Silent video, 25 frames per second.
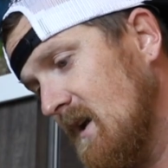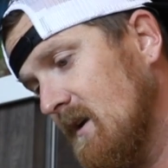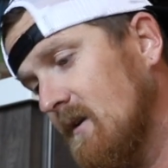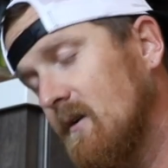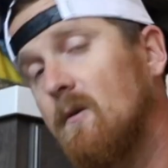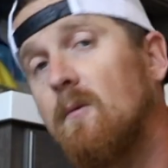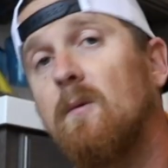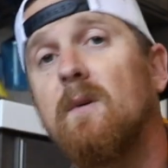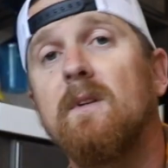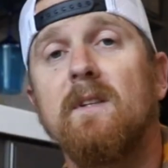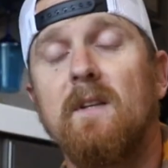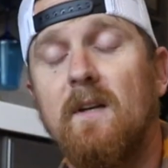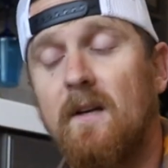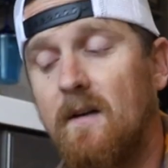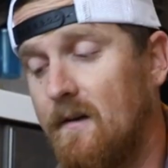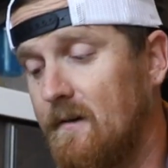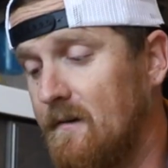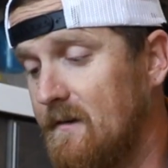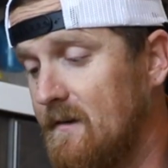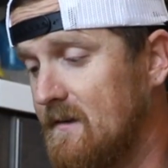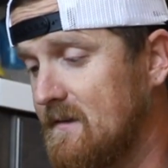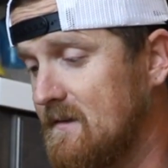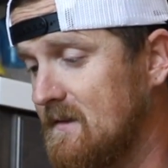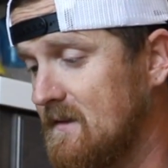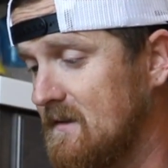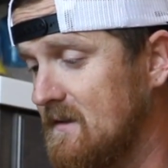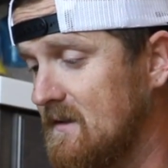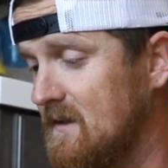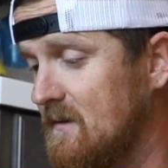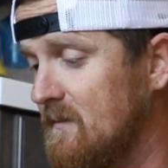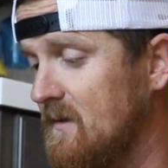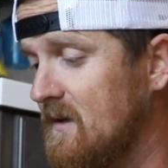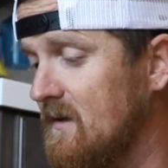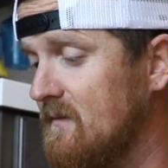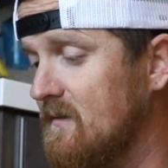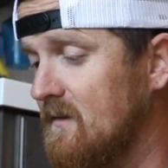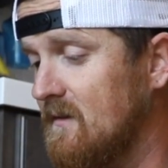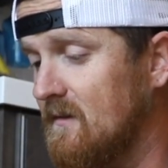don't know what the hell this is. I'm
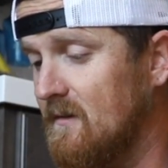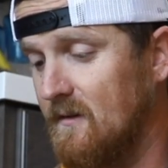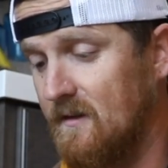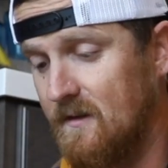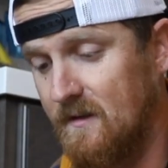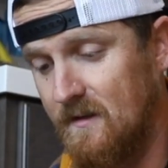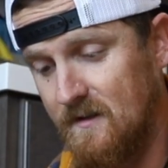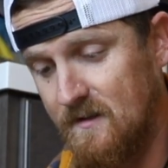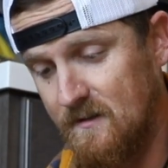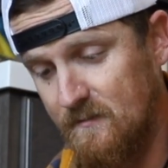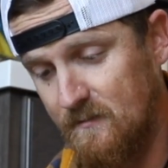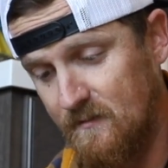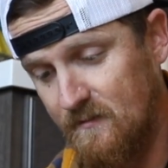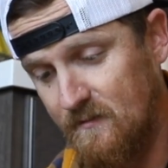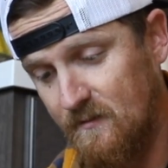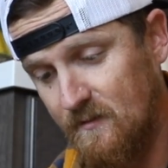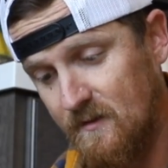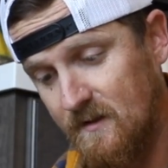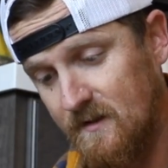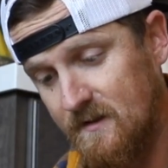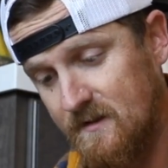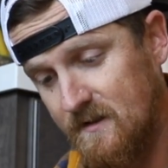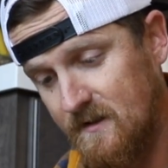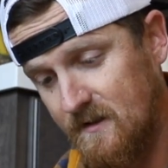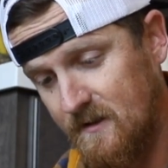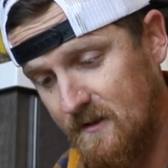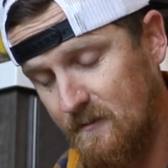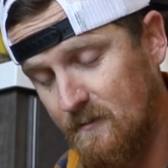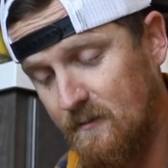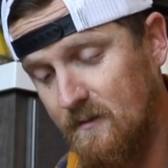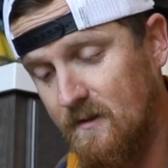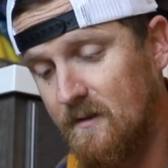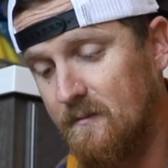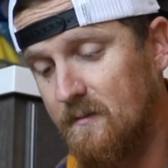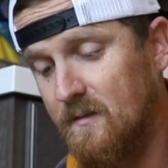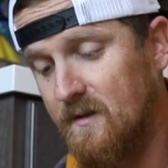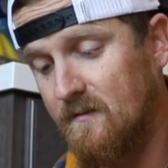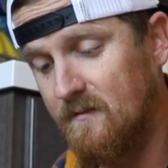gonna have to look at this before I tell you.
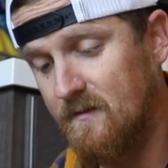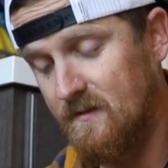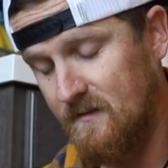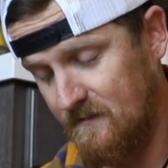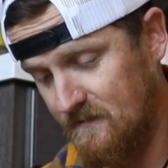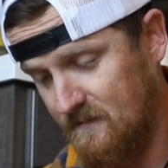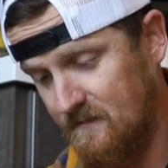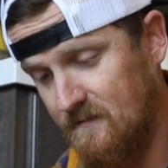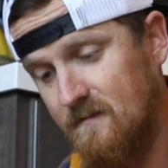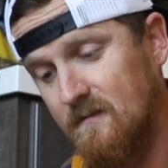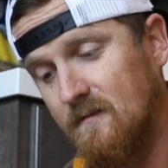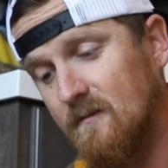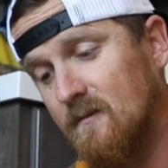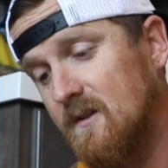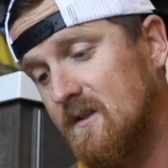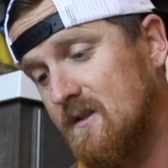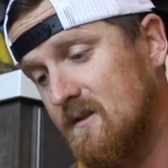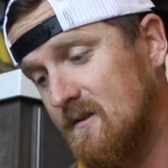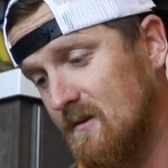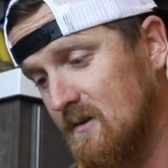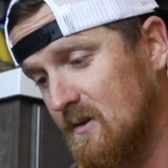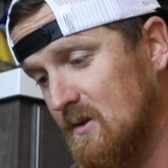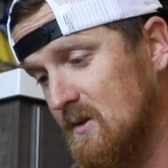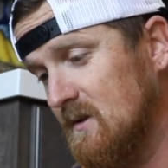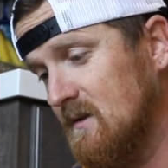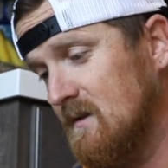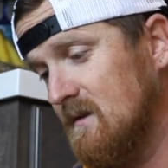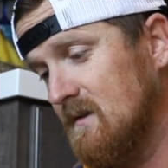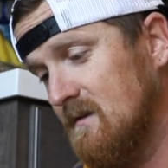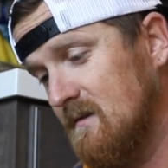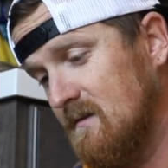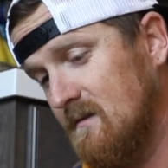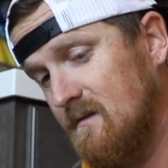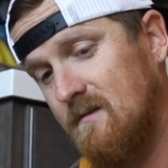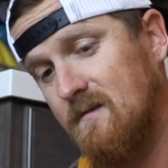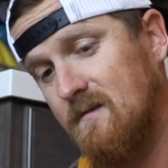I'm gonna have to research this.